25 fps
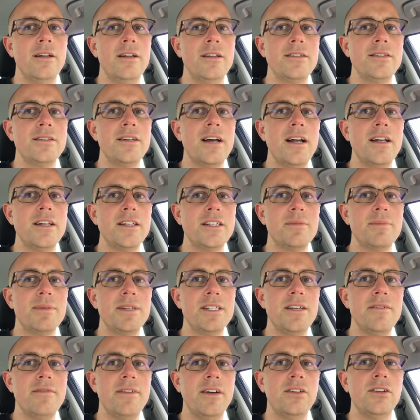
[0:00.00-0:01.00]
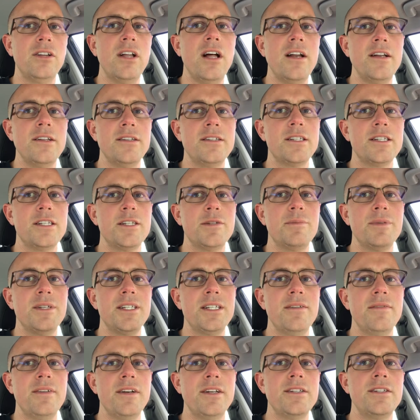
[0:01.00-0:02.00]
It's not a specific lot, it's a
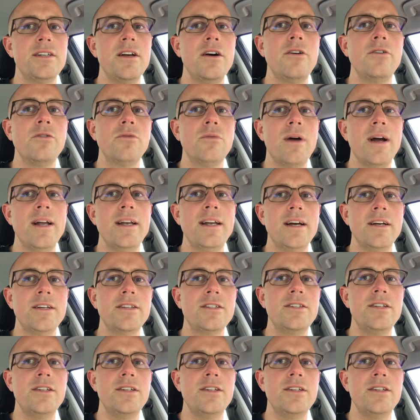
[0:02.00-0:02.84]
specific zone right next